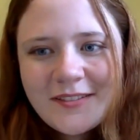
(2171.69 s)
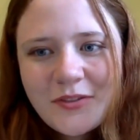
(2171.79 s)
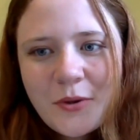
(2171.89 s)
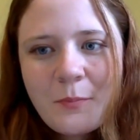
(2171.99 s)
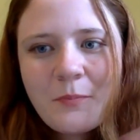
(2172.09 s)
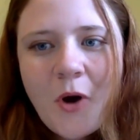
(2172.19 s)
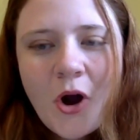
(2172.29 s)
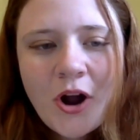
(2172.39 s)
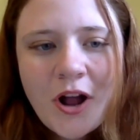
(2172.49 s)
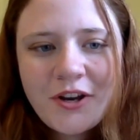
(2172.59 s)
the
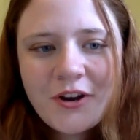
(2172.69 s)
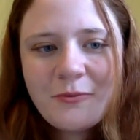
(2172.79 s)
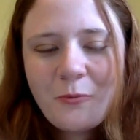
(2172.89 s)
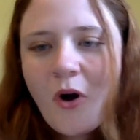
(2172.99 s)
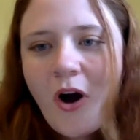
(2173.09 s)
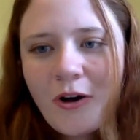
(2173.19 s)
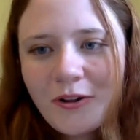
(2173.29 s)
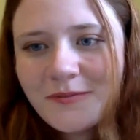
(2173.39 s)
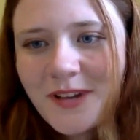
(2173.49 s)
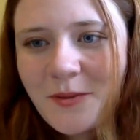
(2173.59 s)
art on your
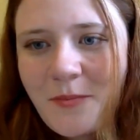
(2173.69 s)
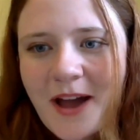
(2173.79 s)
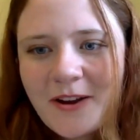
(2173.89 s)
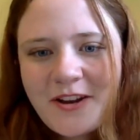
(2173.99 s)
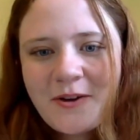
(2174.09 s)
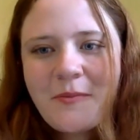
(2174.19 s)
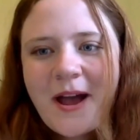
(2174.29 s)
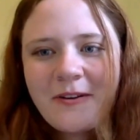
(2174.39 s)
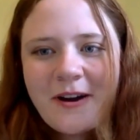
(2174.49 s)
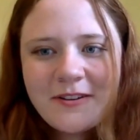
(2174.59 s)
wall in the back in your oh, background. Oh